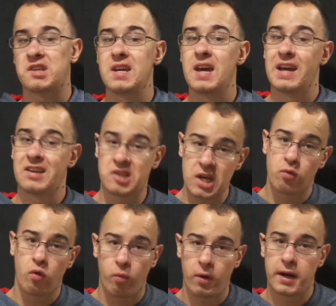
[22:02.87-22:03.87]
to see a
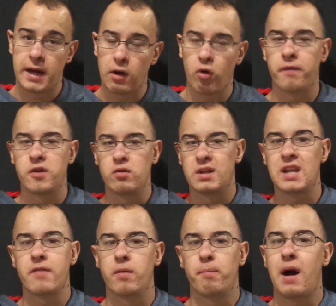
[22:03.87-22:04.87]
sequel one day, or if you didn't
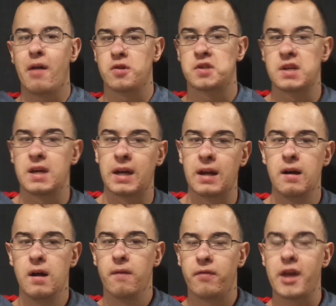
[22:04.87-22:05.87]
even bother seeing it
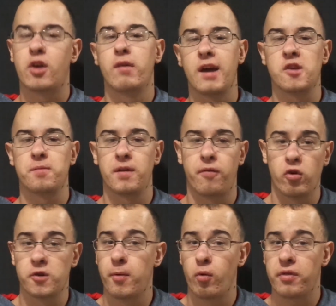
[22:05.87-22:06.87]
Thank you guys. May the
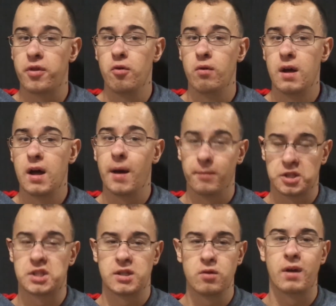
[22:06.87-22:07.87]
force be with you, and we'll
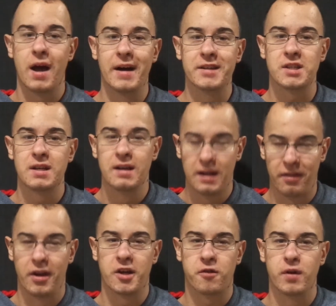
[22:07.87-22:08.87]
see you guys in
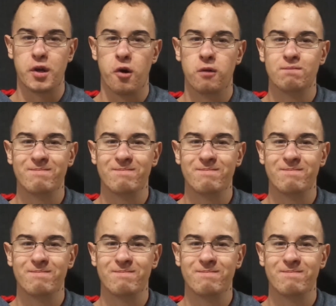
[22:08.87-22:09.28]
the next video.